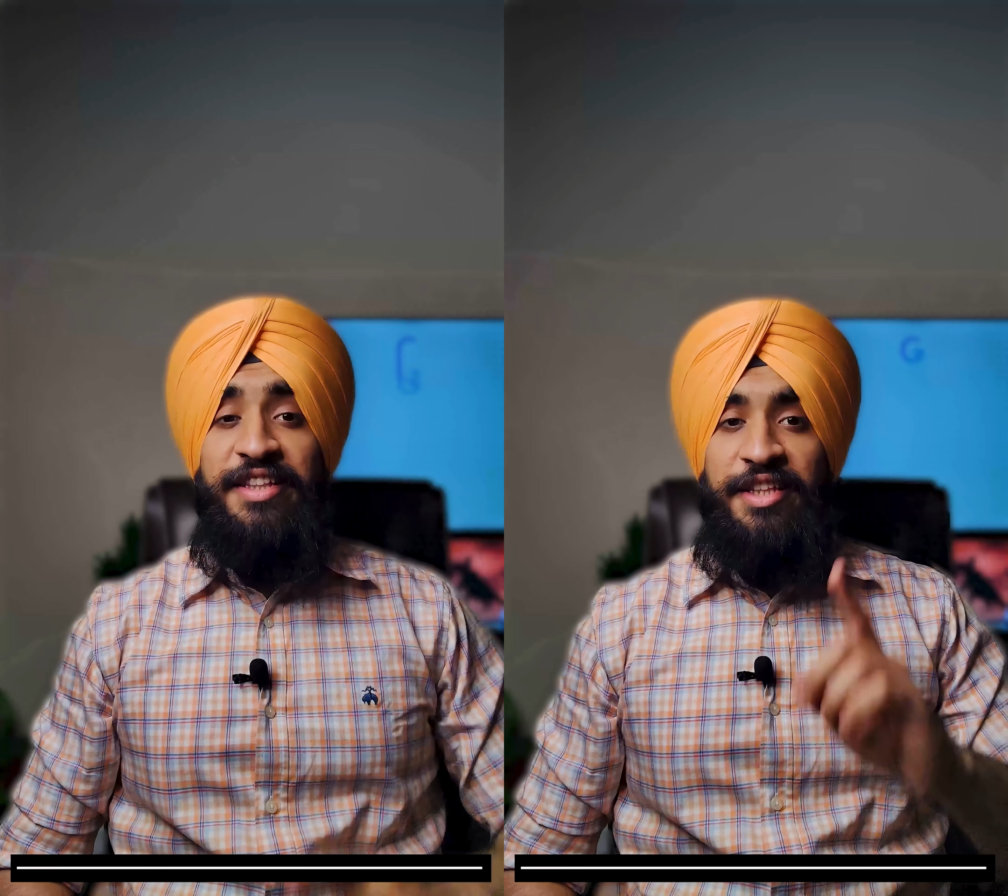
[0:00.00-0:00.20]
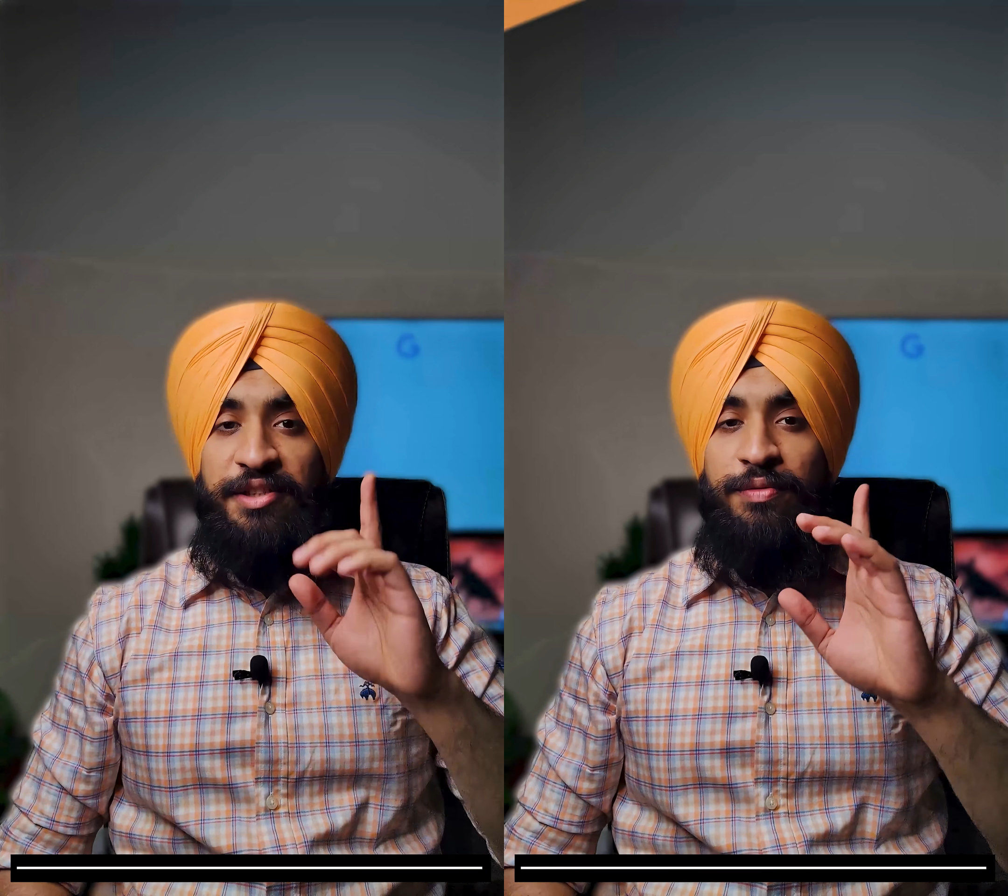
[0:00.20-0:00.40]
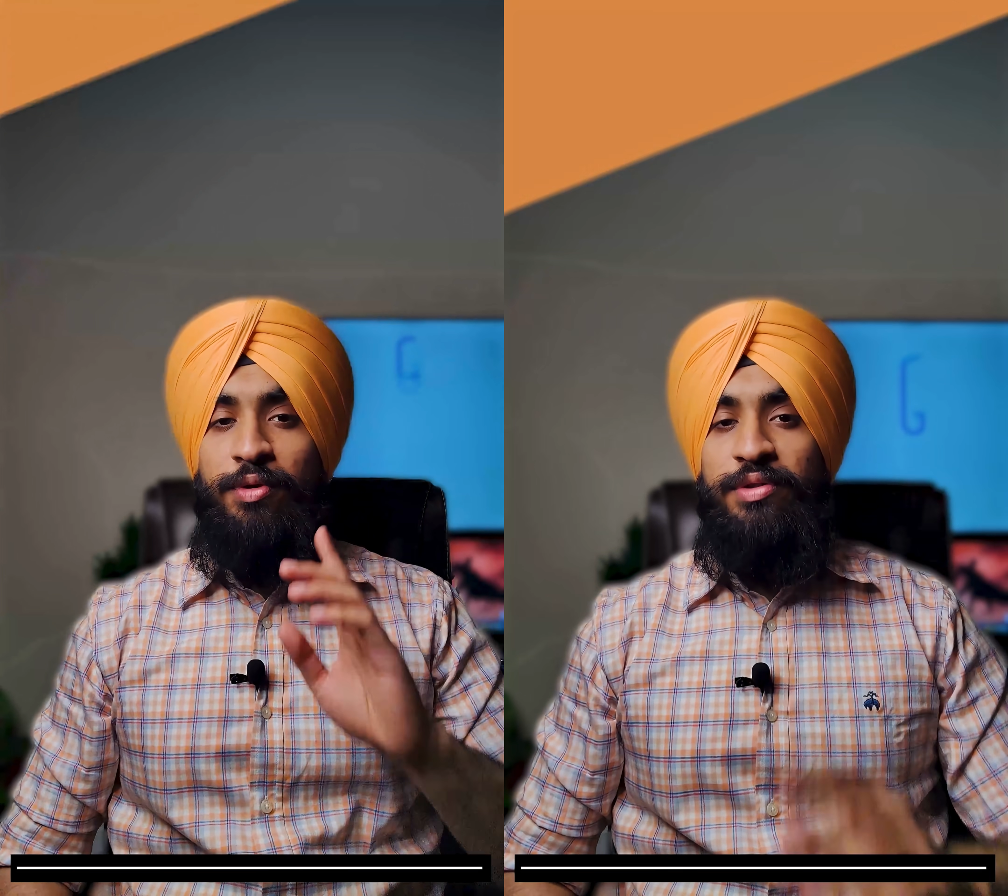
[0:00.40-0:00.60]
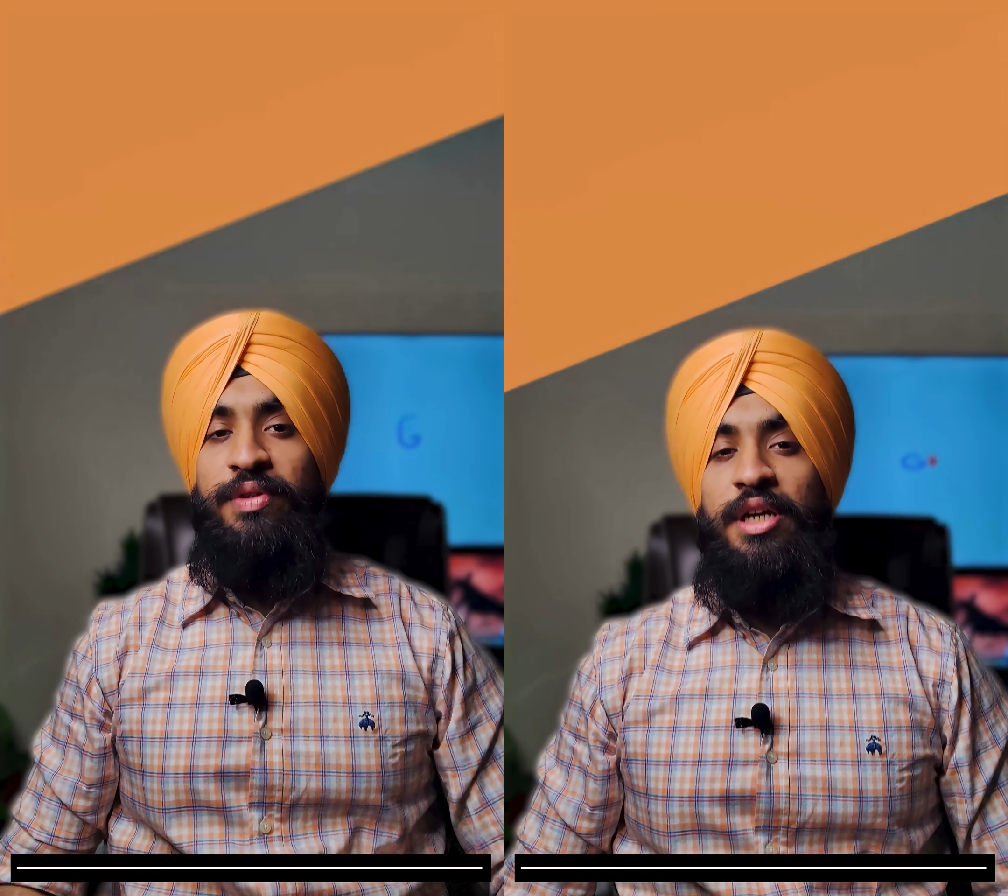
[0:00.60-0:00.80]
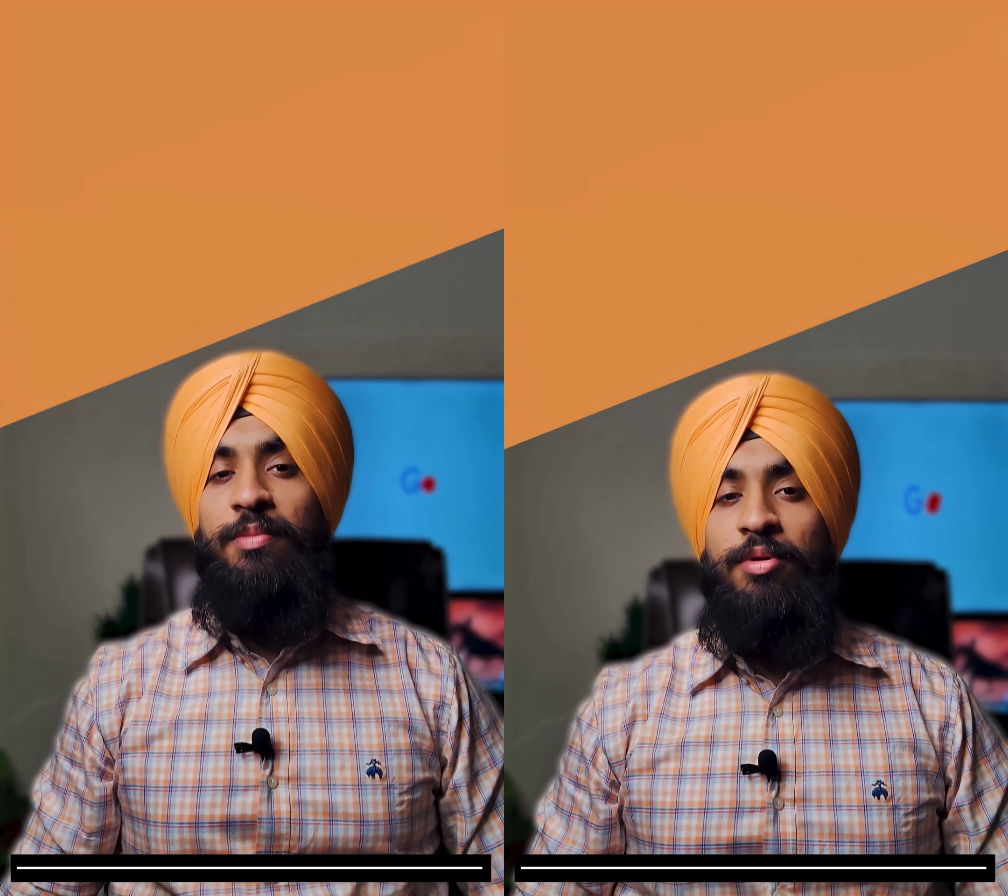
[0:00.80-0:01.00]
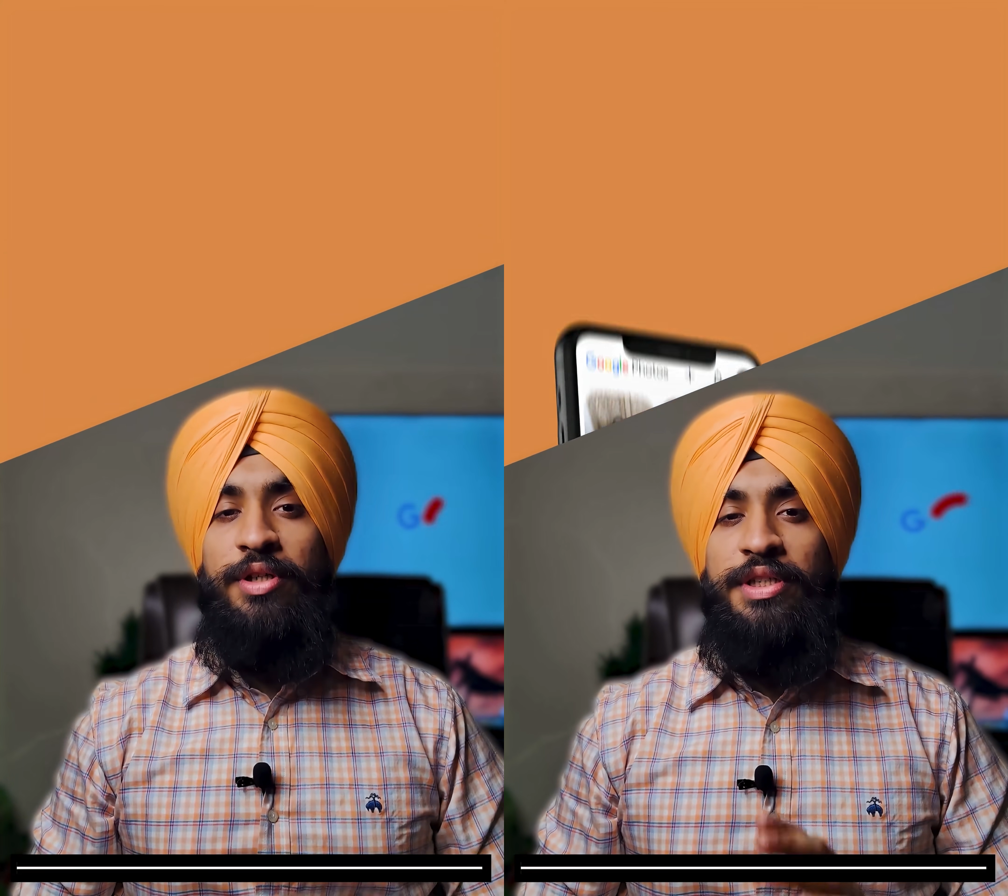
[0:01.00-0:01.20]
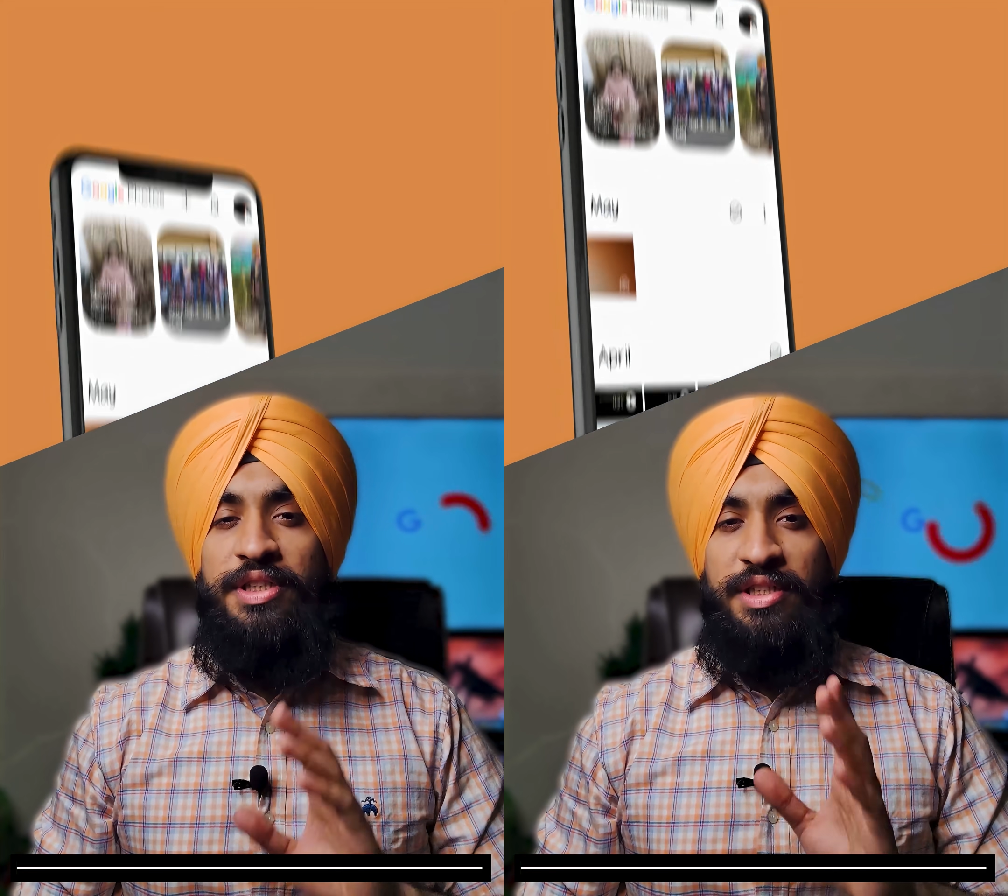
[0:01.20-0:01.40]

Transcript: These photos were uploaded